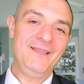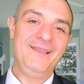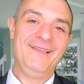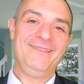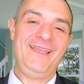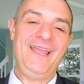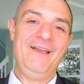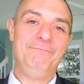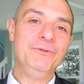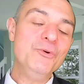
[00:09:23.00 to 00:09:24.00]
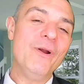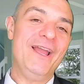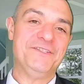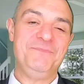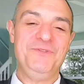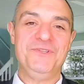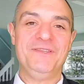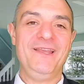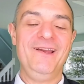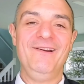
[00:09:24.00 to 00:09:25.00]
they have bluegrass music
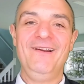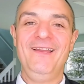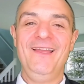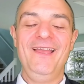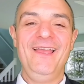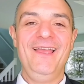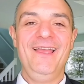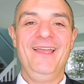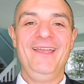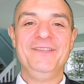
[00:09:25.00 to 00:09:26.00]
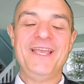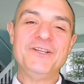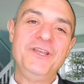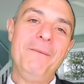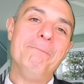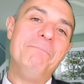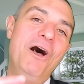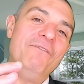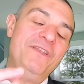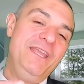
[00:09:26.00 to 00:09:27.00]
there. It's actually
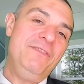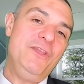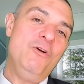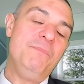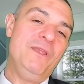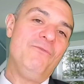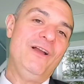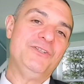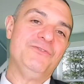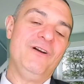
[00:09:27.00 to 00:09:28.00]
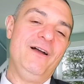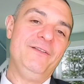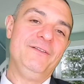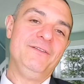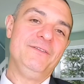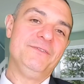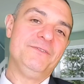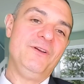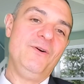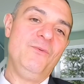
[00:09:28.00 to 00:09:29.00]
above an Ethiopian restaurant.
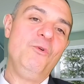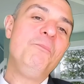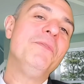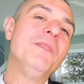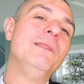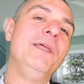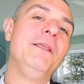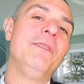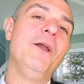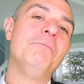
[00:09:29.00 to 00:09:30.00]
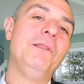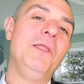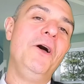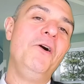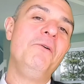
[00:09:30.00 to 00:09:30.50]
So we'll put the link there below.